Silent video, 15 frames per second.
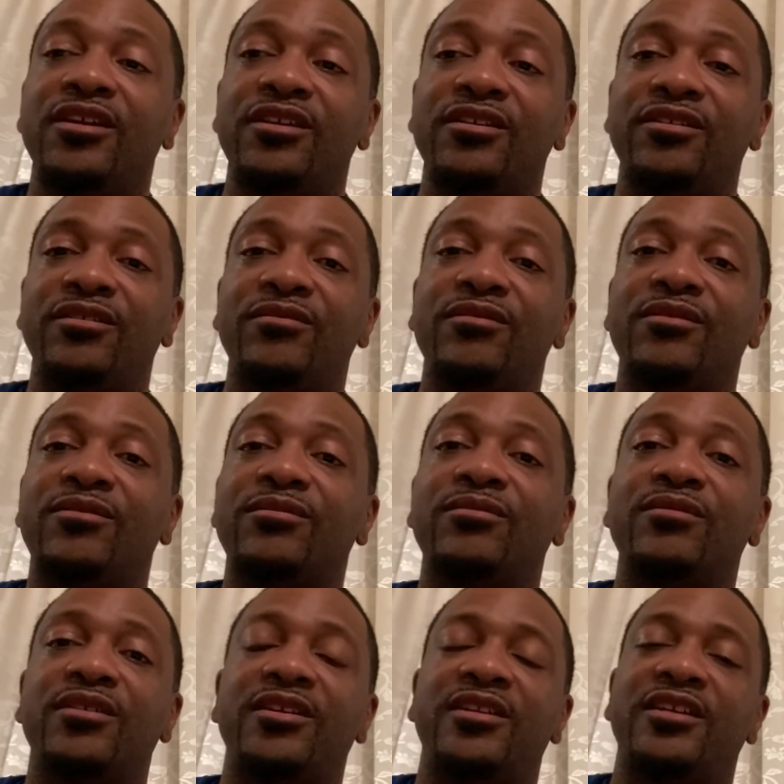you know.
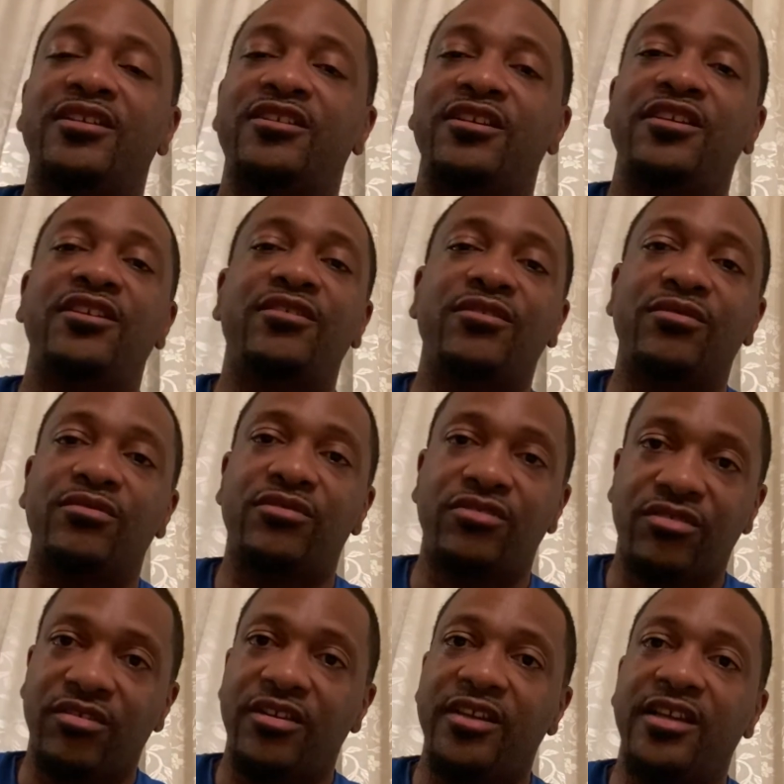Next thing you know, you
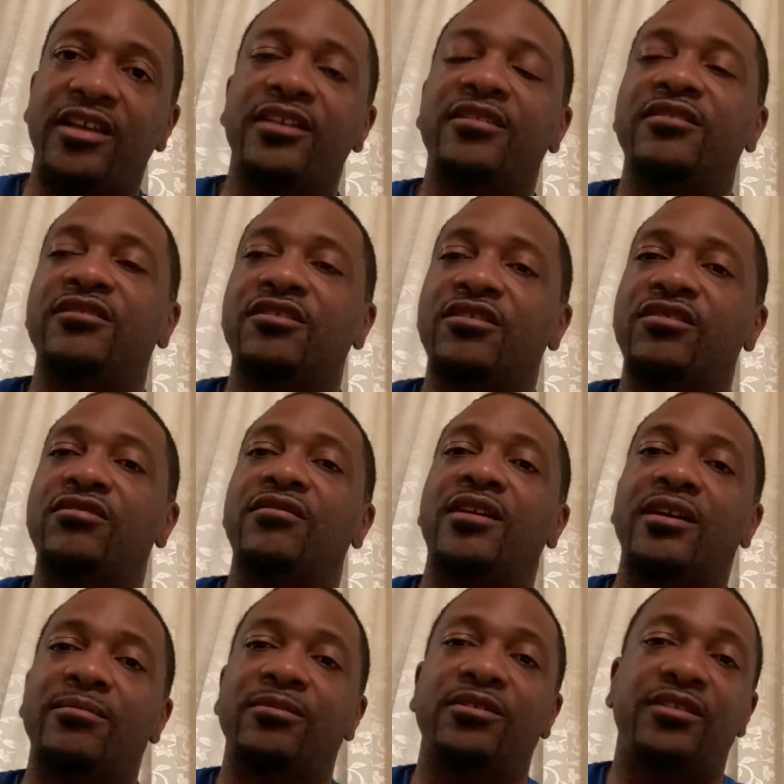start getting subscribers.